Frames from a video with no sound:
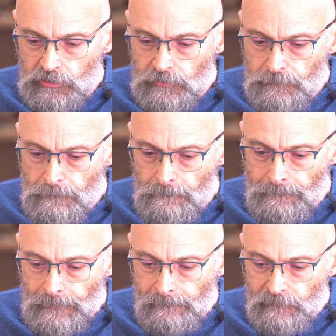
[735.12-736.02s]
And
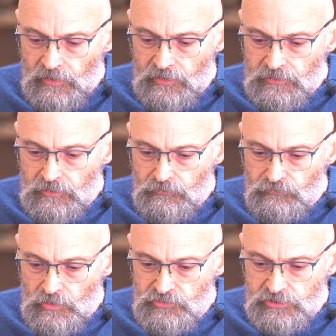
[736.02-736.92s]
I
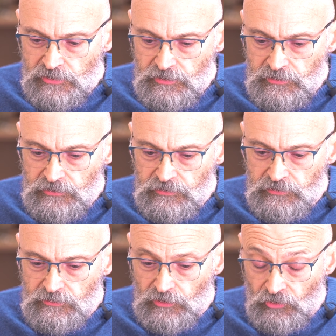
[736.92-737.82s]
wrote
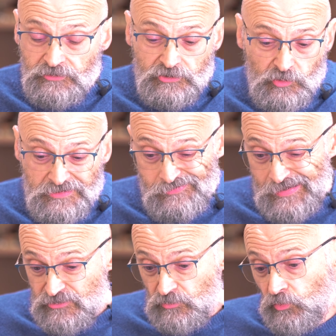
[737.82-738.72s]
a 120,000